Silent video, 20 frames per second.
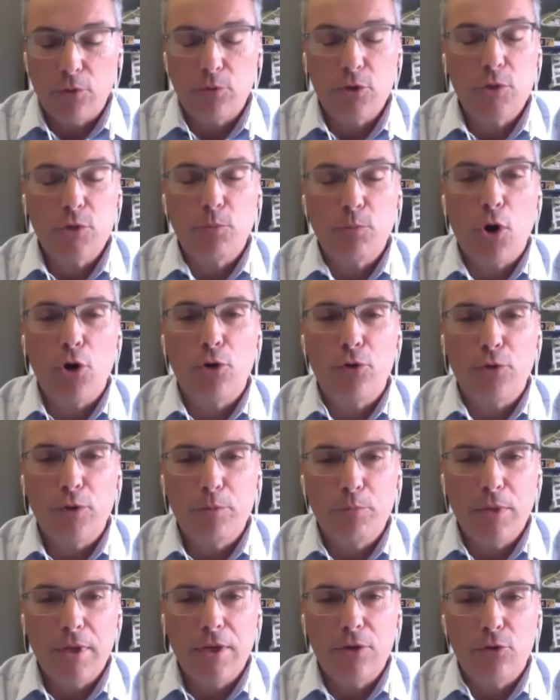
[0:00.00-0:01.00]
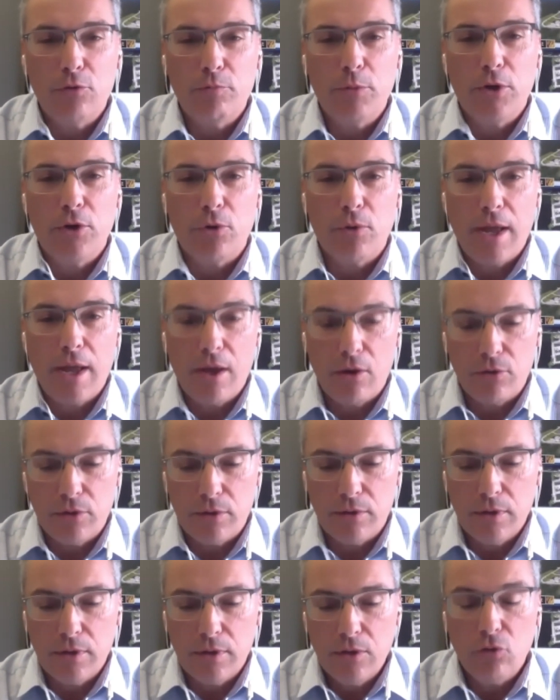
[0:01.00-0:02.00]
smarter than me and have been around
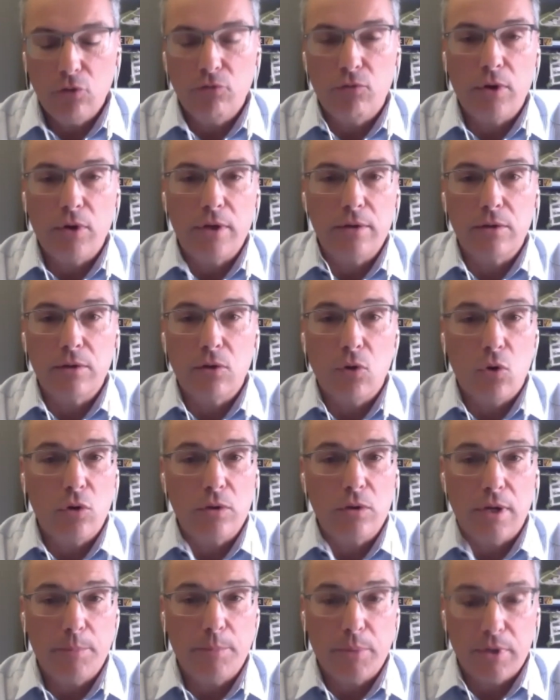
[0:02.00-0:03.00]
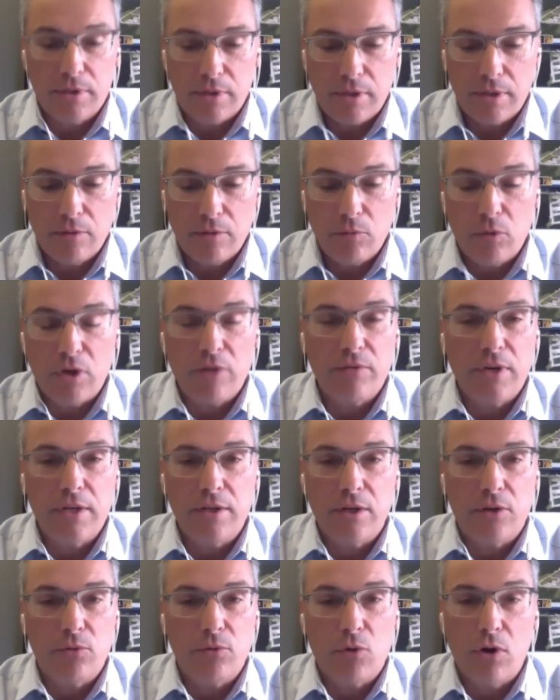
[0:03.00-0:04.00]
and who've run gold companies, what have I
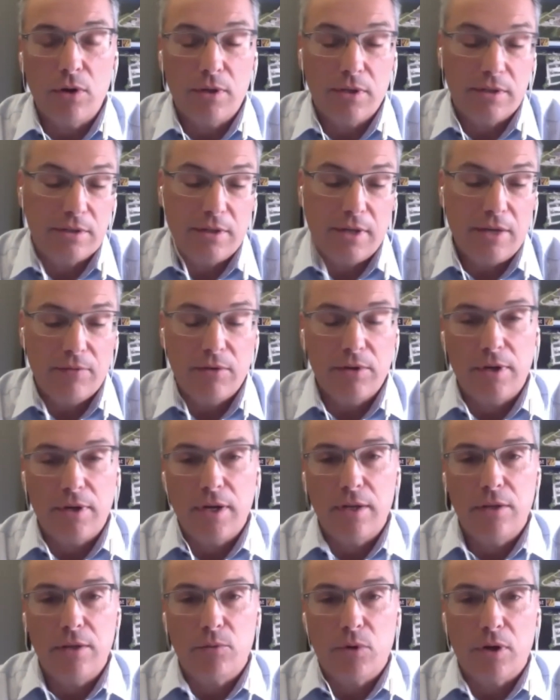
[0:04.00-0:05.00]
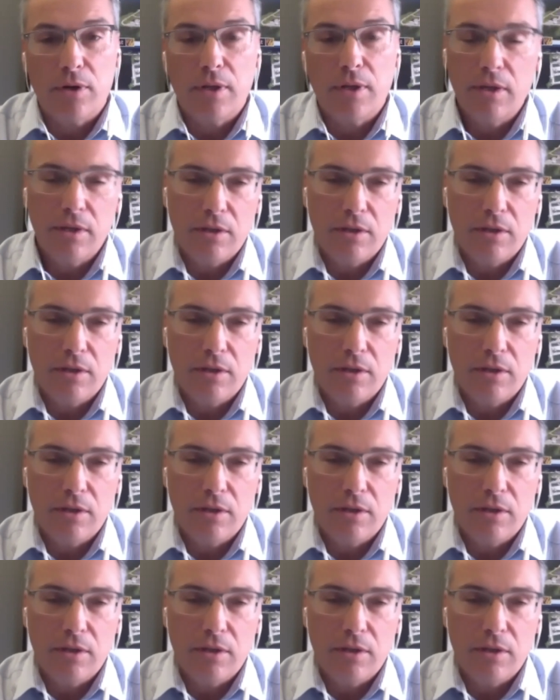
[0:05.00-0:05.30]
done wrong? They say, you haven't done anything wrong.